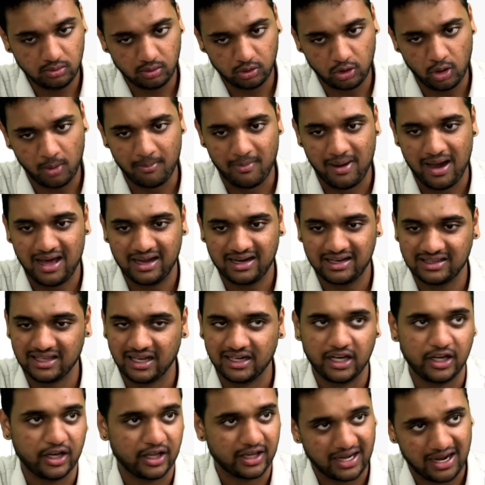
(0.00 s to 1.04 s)
Go mark
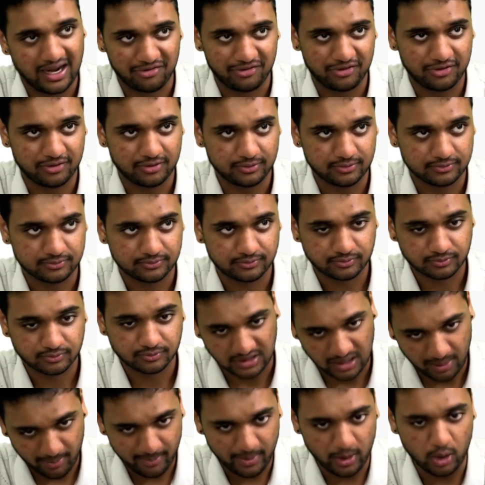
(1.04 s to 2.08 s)
that in a graph.
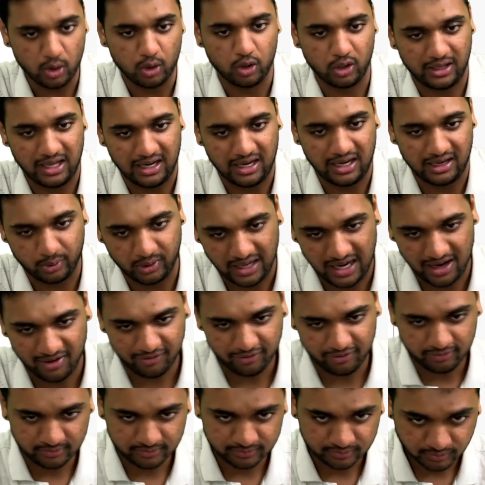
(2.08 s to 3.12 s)
Come below, no to
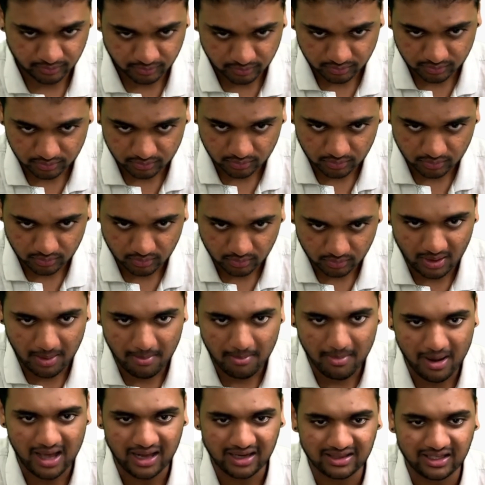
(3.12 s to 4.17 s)
graph.
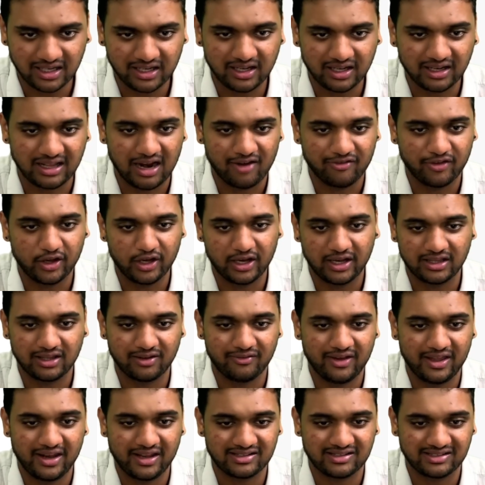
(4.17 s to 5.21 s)
Mark that in a graph, you get the
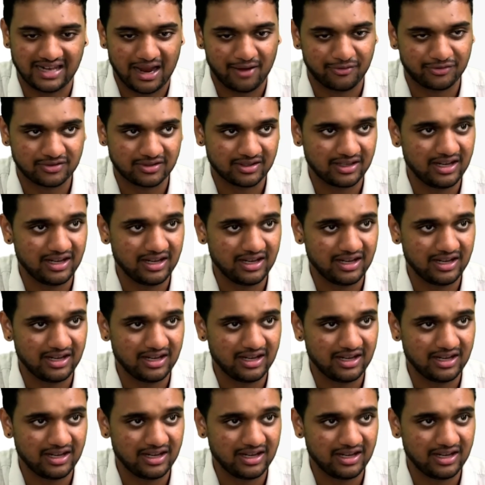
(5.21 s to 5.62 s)
various graphs.